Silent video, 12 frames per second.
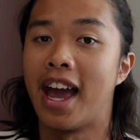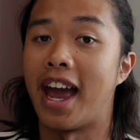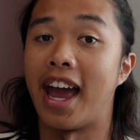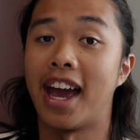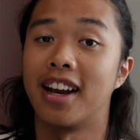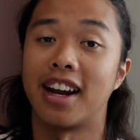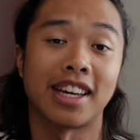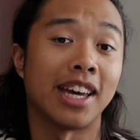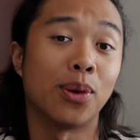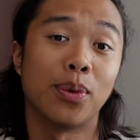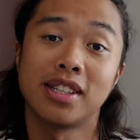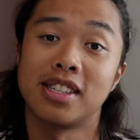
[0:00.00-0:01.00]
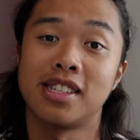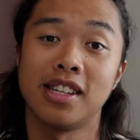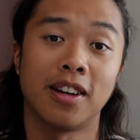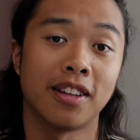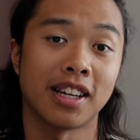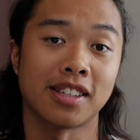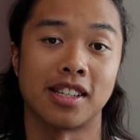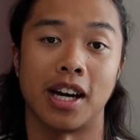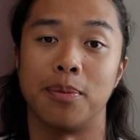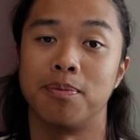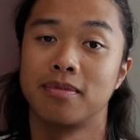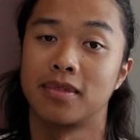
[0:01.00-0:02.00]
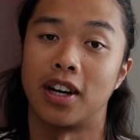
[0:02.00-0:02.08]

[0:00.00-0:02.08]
And I can't wait to see y'all next time.